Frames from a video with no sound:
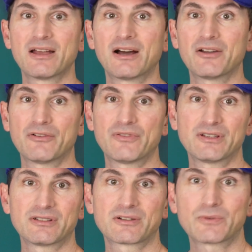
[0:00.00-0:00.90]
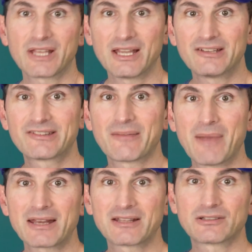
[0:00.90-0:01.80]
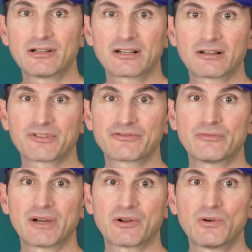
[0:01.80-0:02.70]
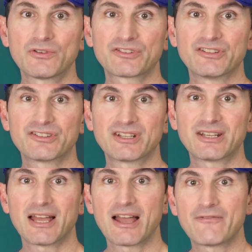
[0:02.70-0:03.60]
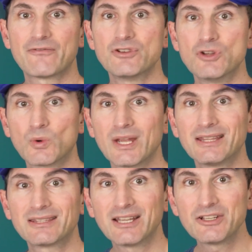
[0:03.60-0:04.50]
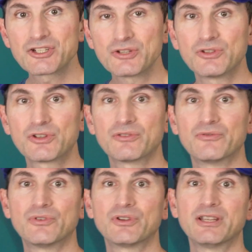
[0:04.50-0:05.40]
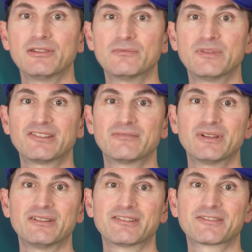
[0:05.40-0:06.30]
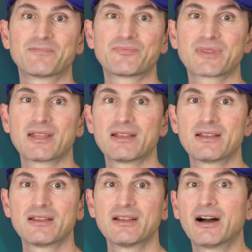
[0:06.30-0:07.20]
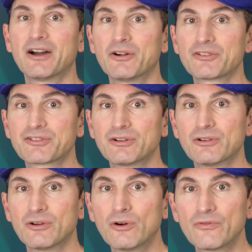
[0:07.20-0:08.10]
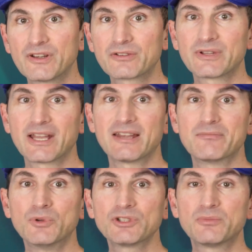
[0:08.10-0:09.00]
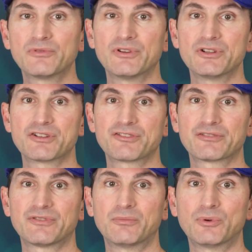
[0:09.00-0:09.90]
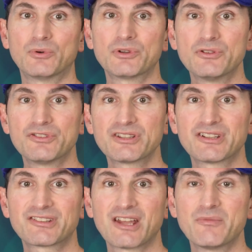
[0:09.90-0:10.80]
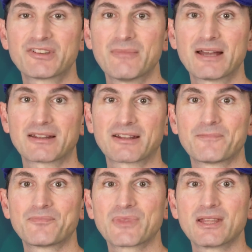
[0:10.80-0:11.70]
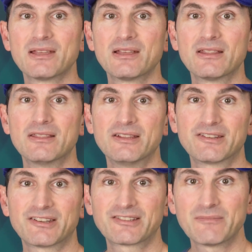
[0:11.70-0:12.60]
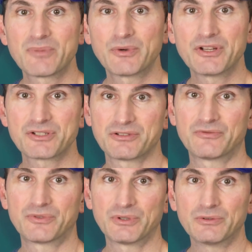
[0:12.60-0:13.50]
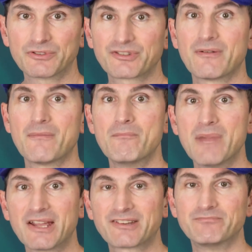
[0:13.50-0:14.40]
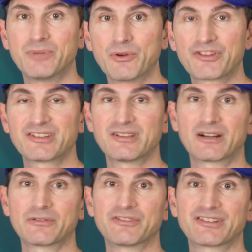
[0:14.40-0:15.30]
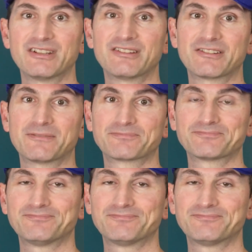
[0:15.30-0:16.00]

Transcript: I often create schematic diagrams for my courses that have no intention to convert into PCBs. I also often create multiple versions of a board using the same schematic. This separation of roles makes both scenarios easy.